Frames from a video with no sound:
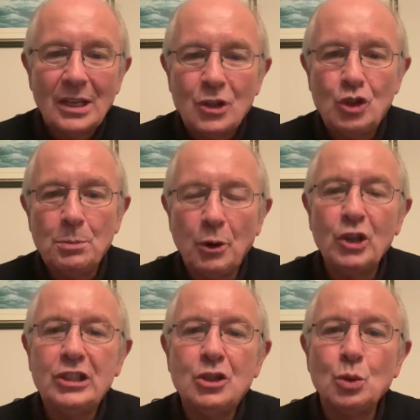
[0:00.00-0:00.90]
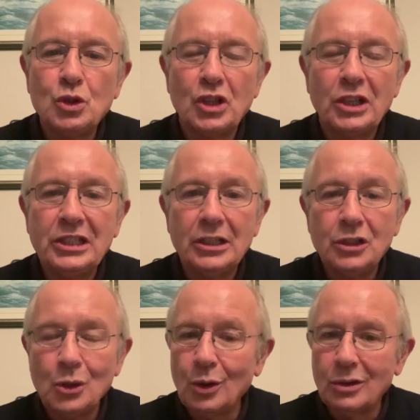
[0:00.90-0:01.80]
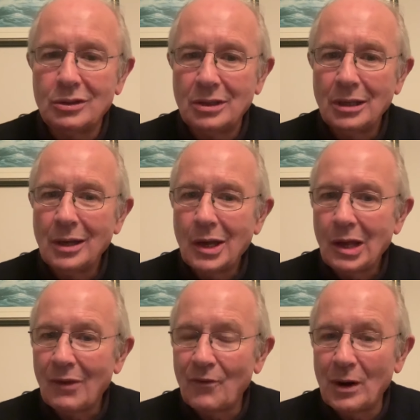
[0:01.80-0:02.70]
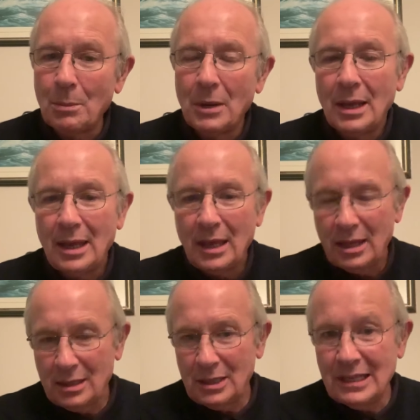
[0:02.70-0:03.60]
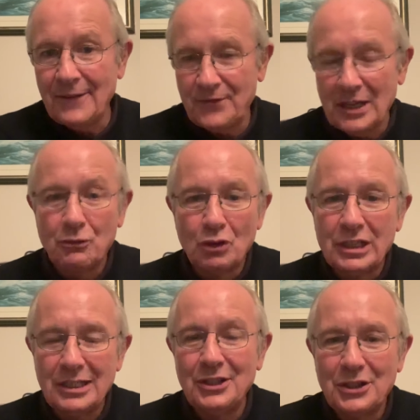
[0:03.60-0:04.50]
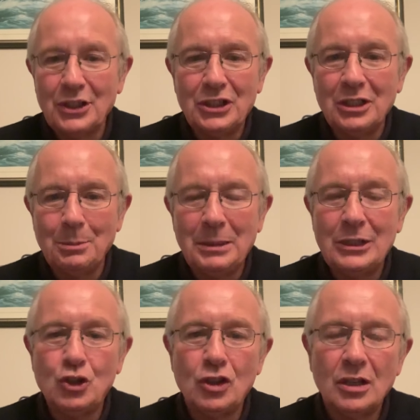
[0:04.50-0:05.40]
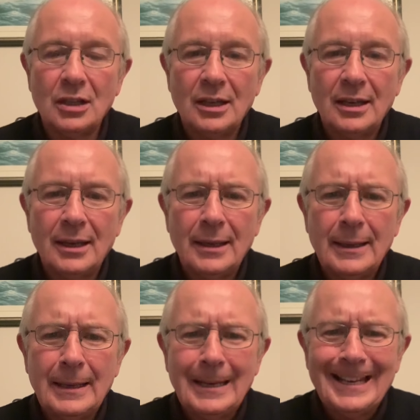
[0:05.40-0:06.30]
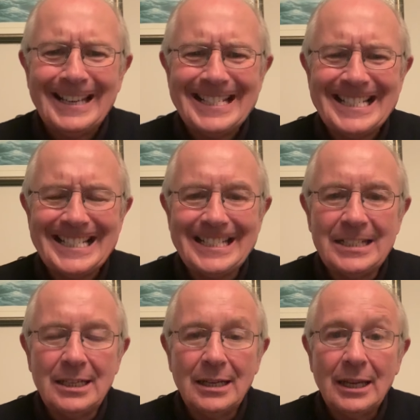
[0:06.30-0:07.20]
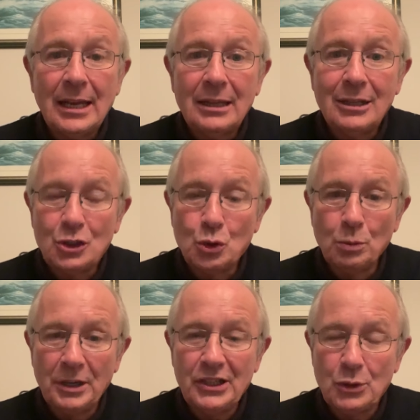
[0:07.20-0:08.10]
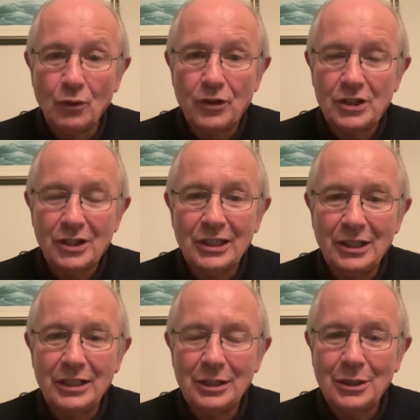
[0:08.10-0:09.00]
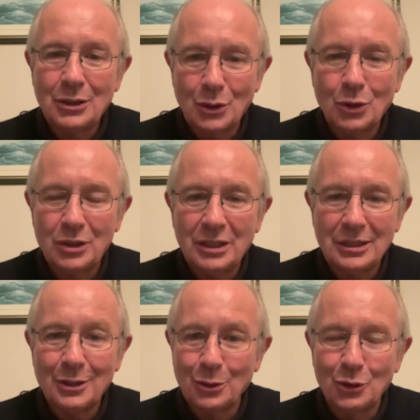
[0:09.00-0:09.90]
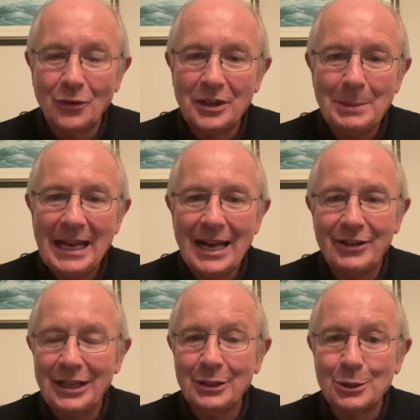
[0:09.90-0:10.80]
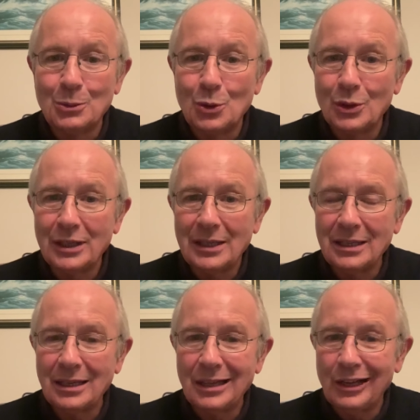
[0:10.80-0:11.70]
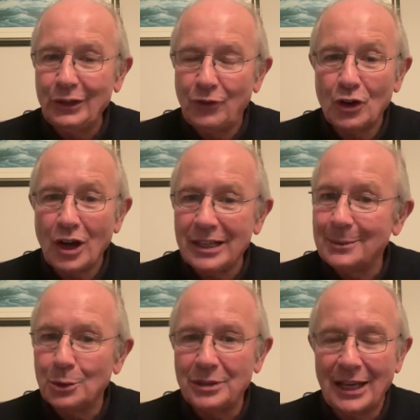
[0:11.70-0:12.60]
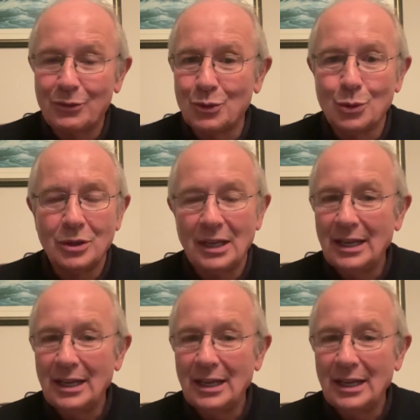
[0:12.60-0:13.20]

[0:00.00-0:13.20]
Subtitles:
she pointed two sideline cuts from left and right hand side of the pitch. And there's 2 points now for a sideline cut that goes over the bar in Camogie. I'd forgotten about that rule.